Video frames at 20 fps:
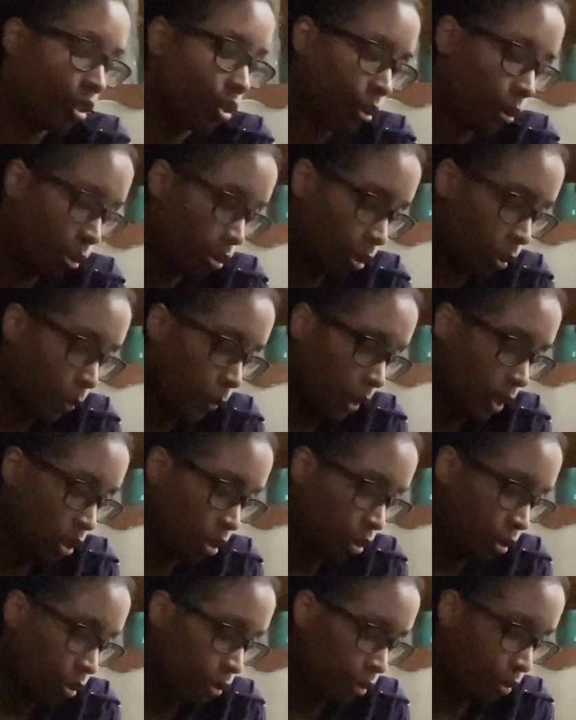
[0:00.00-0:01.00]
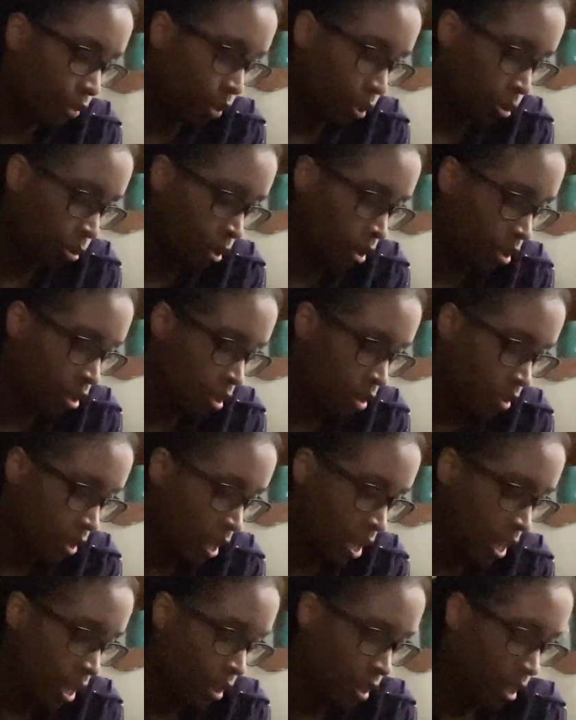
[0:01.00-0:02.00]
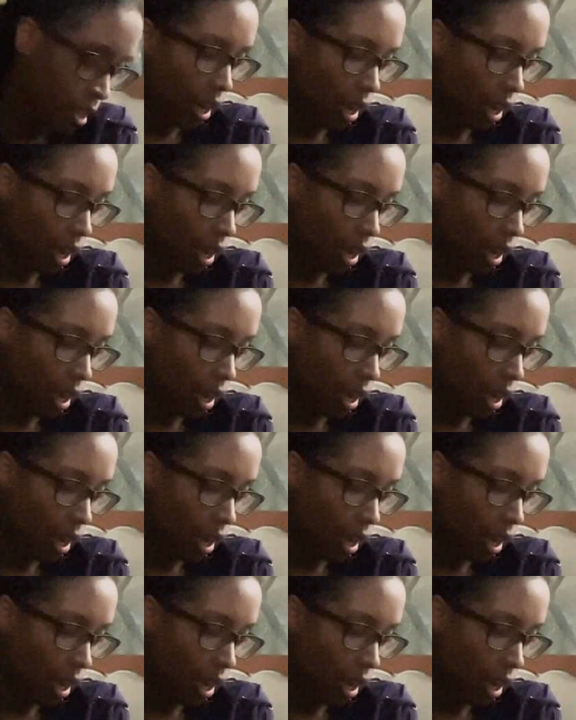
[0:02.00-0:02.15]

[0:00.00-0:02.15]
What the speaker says: growing your own food and all that,